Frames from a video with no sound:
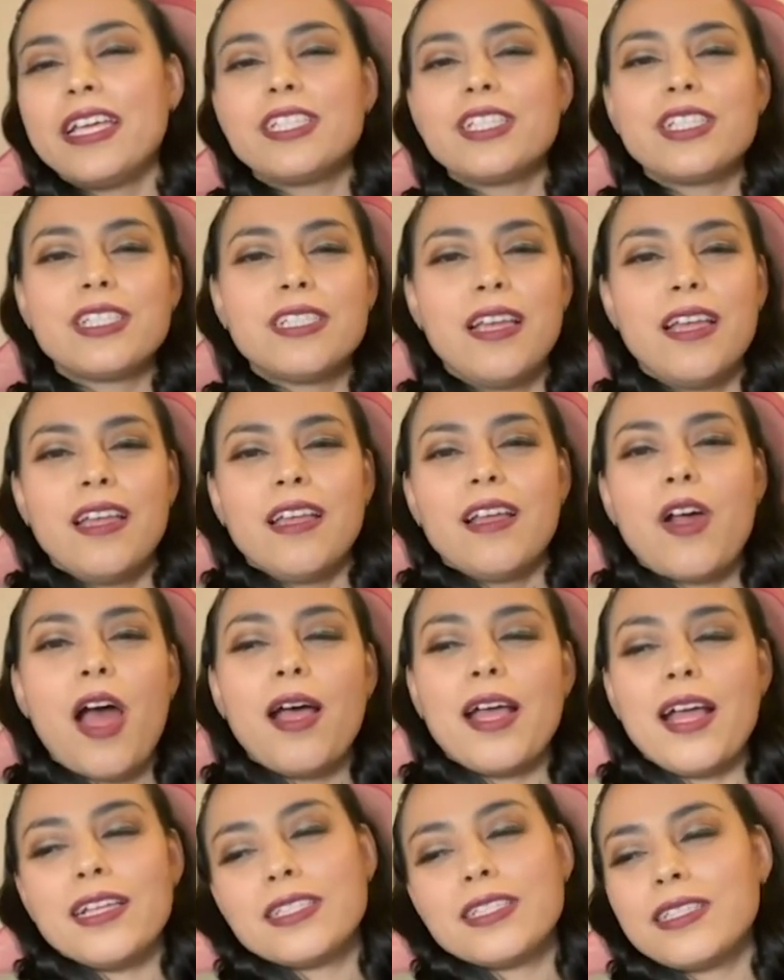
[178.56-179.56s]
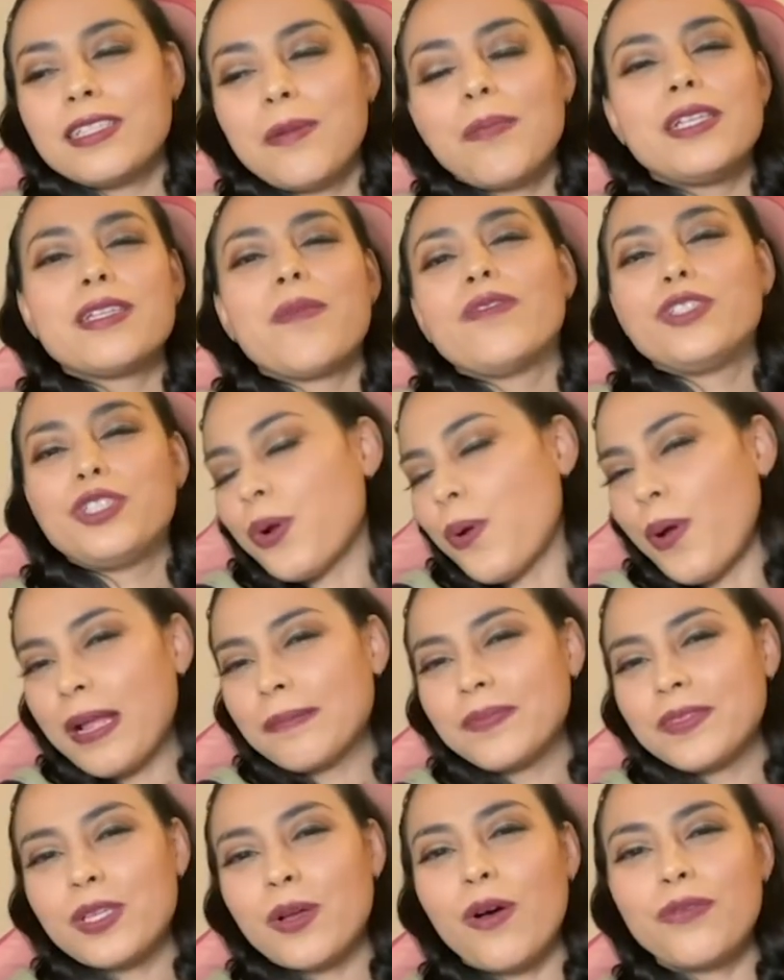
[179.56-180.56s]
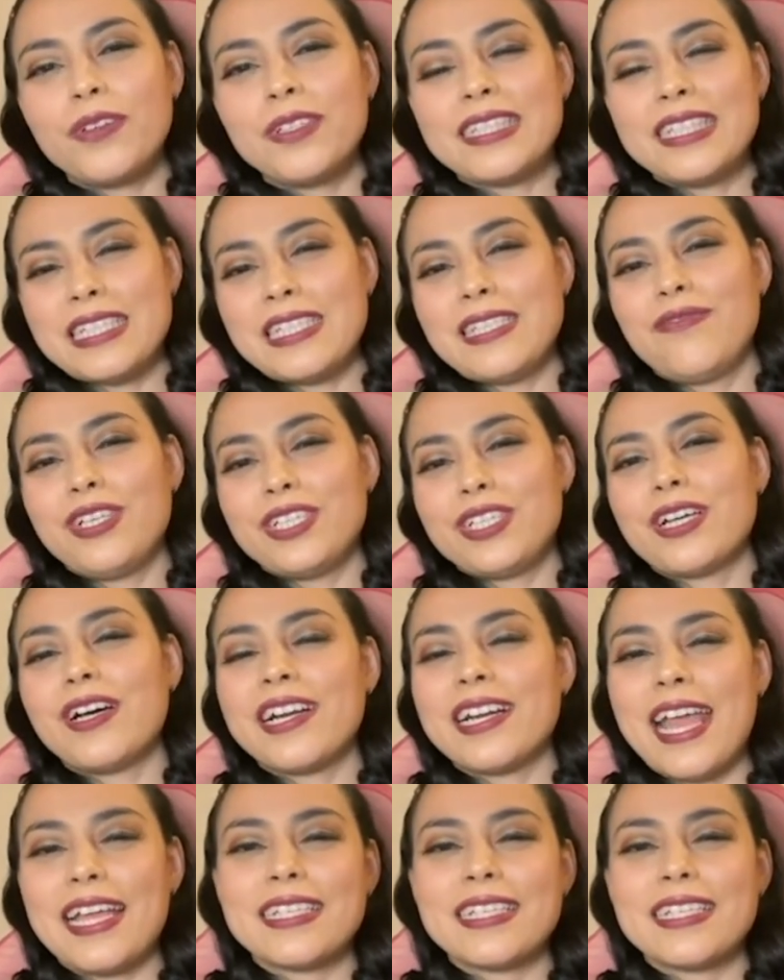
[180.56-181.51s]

4 to 6 months um, maybe